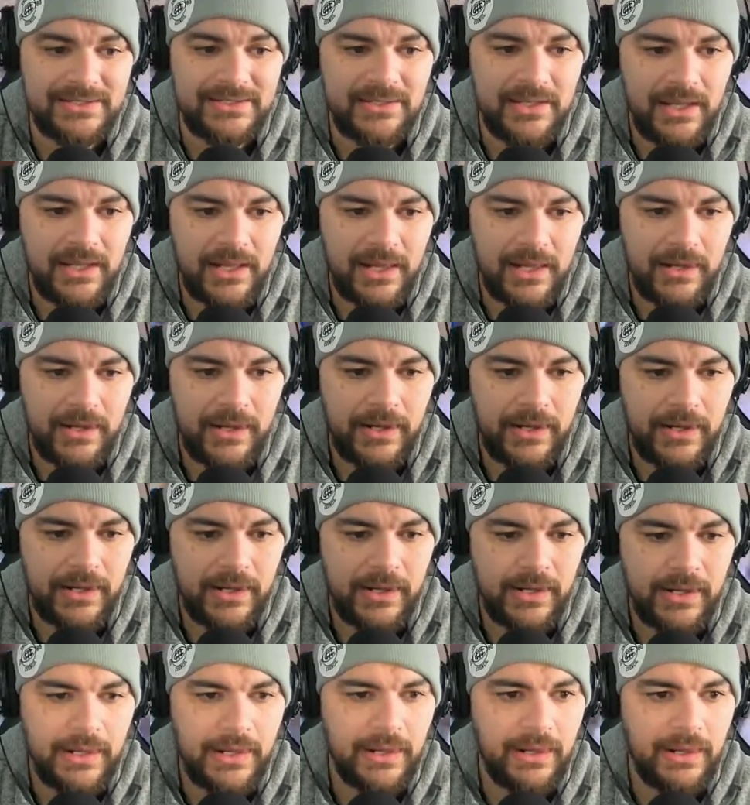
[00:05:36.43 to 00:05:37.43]
the timing of it,
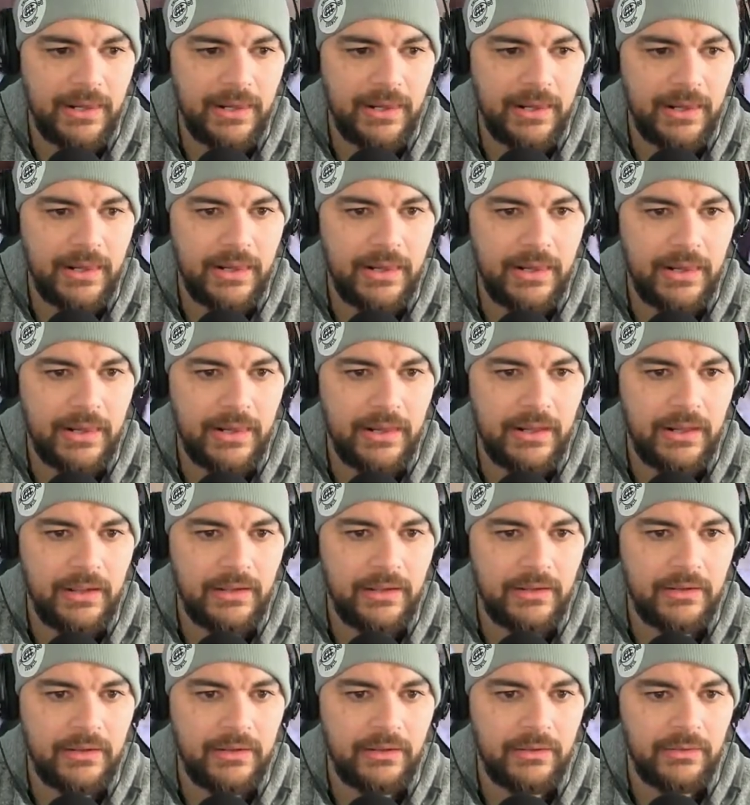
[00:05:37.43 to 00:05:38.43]
understanding when it
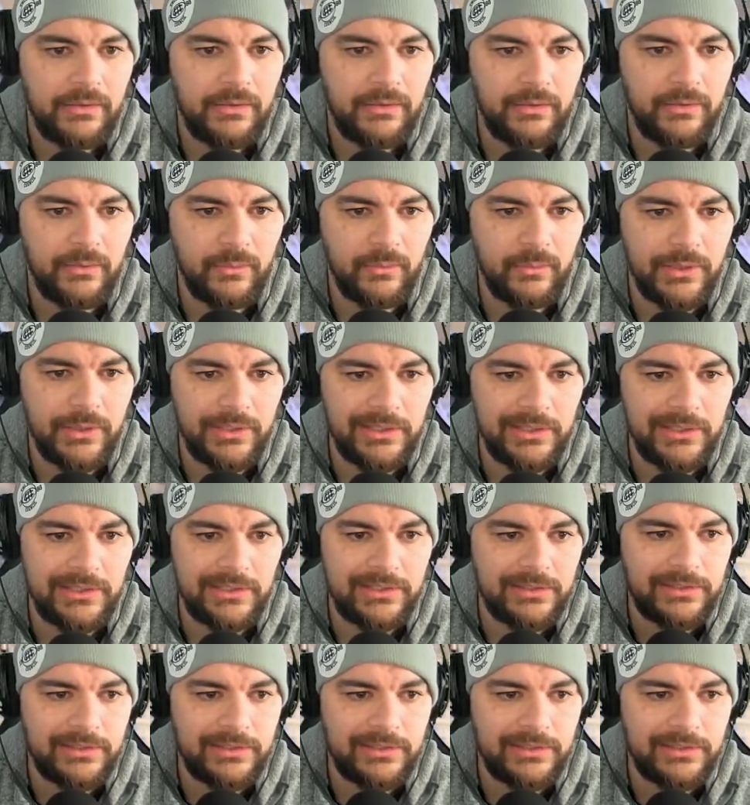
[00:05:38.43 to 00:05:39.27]
was coming off Good the work.